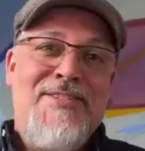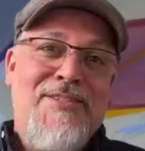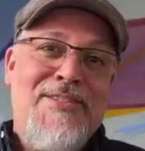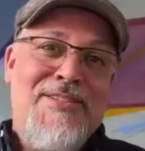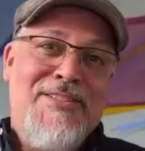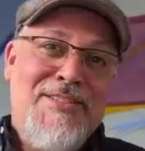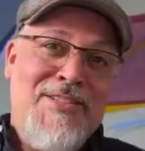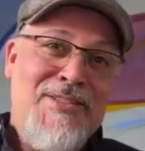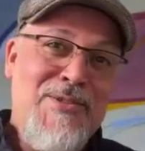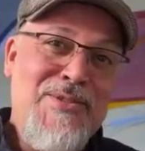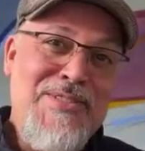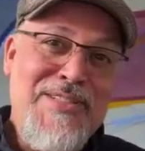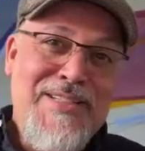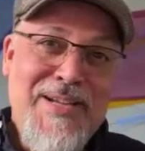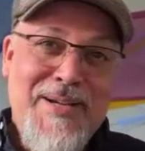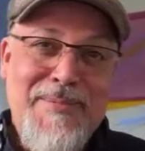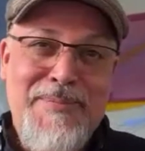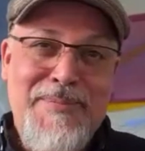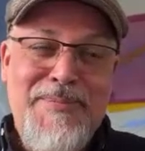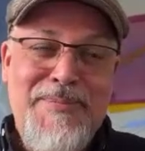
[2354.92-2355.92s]
do the
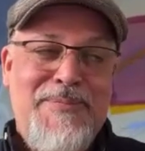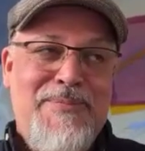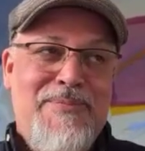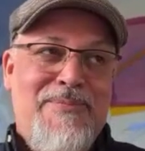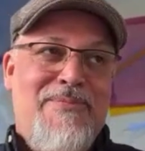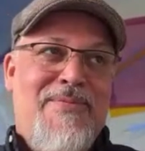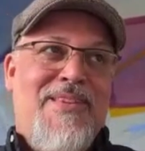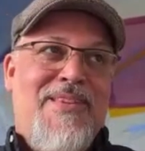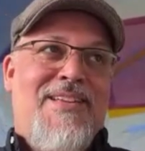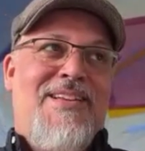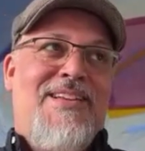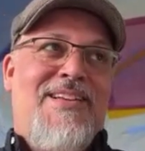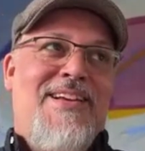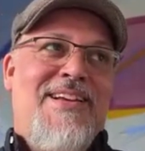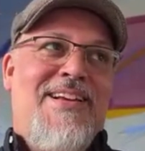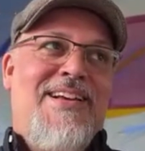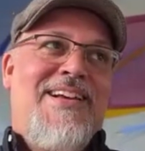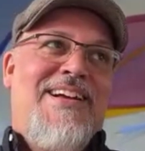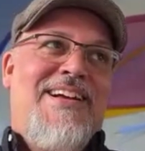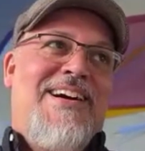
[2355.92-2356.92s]
two-step.
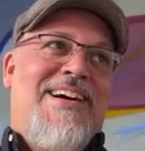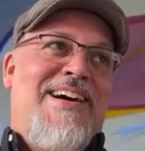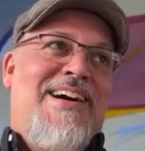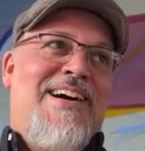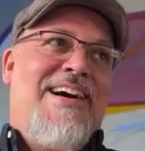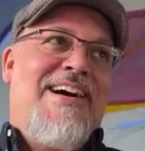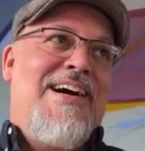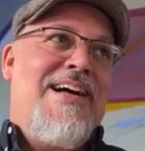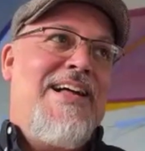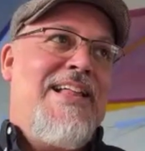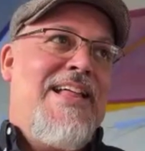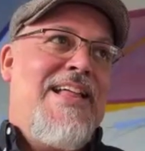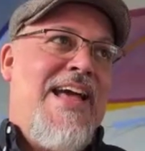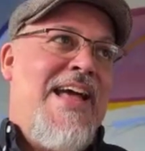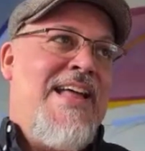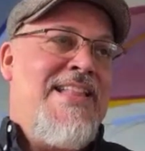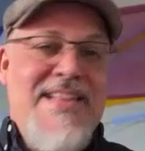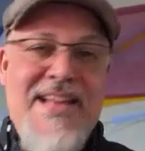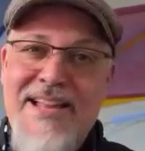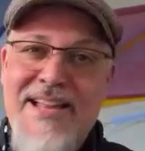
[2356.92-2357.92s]

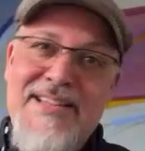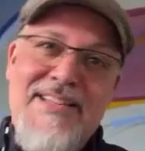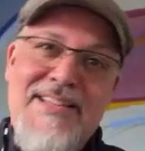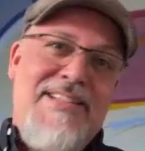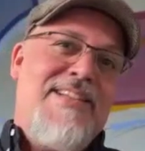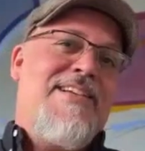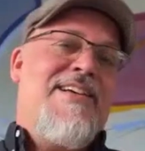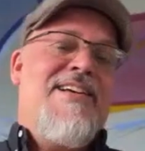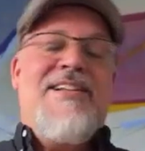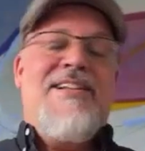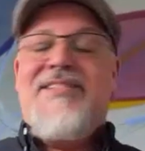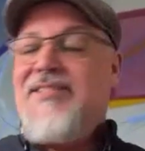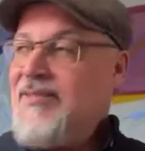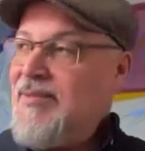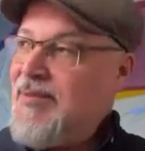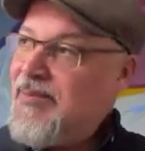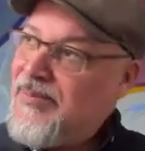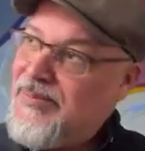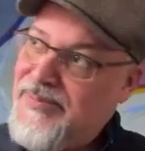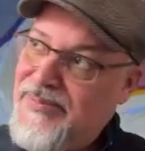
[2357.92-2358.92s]
And then it's
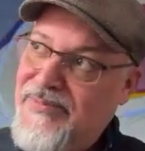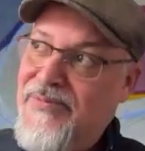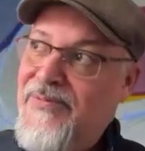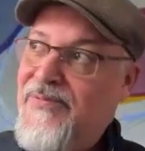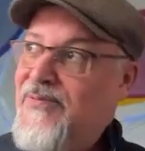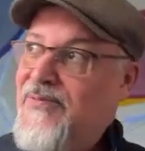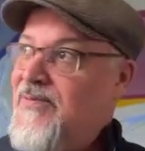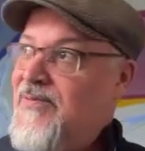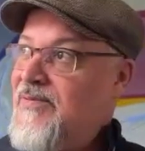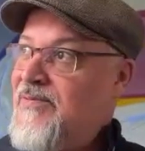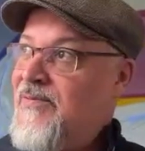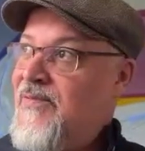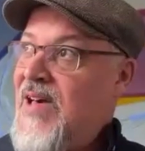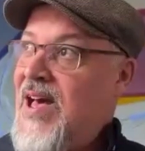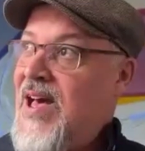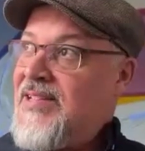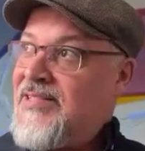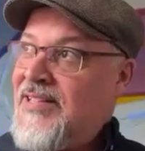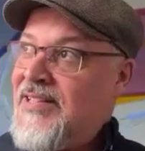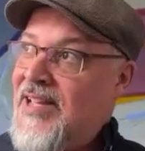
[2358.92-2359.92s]
a
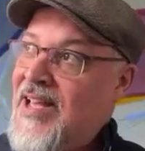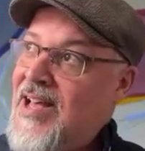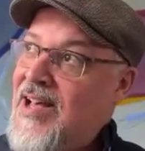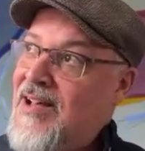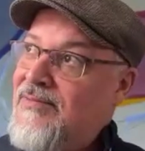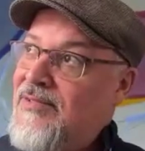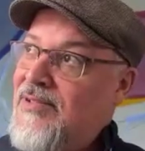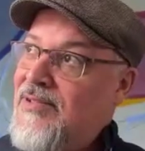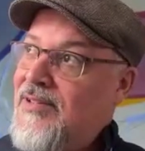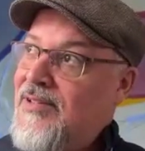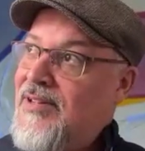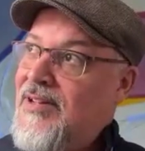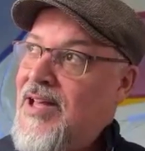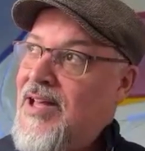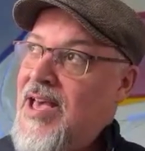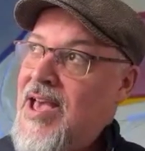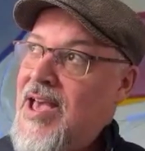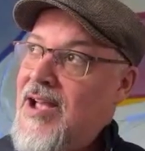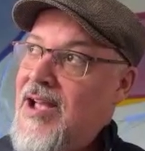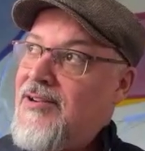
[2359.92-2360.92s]
fest. They have
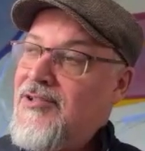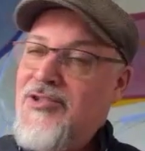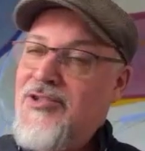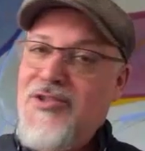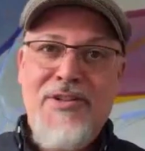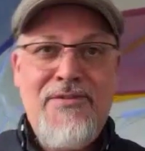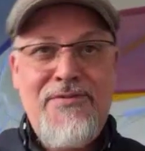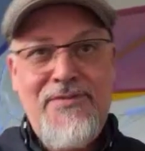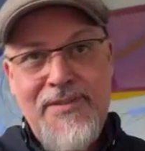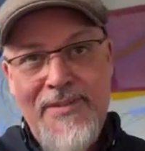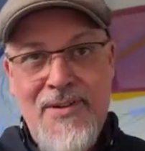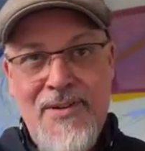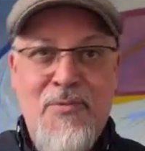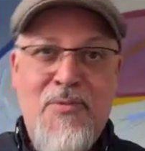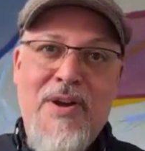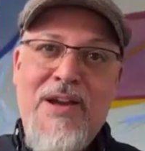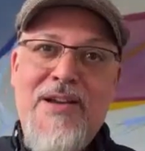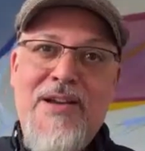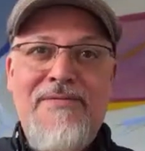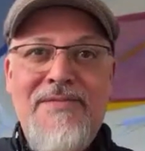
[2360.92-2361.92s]
a handkerchief and they're
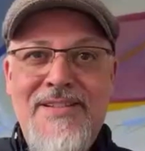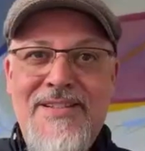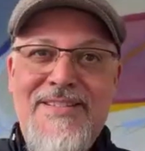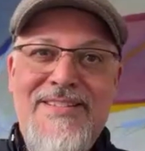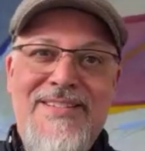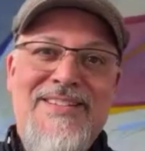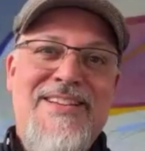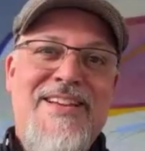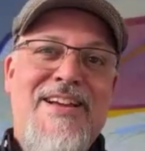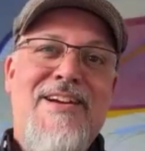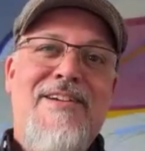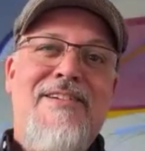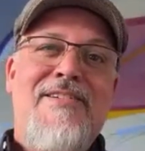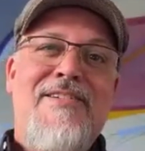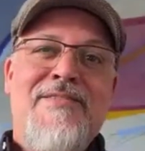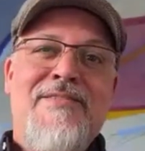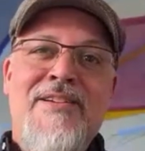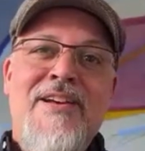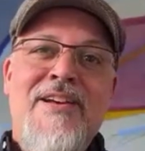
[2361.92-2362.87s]
waving it in the air,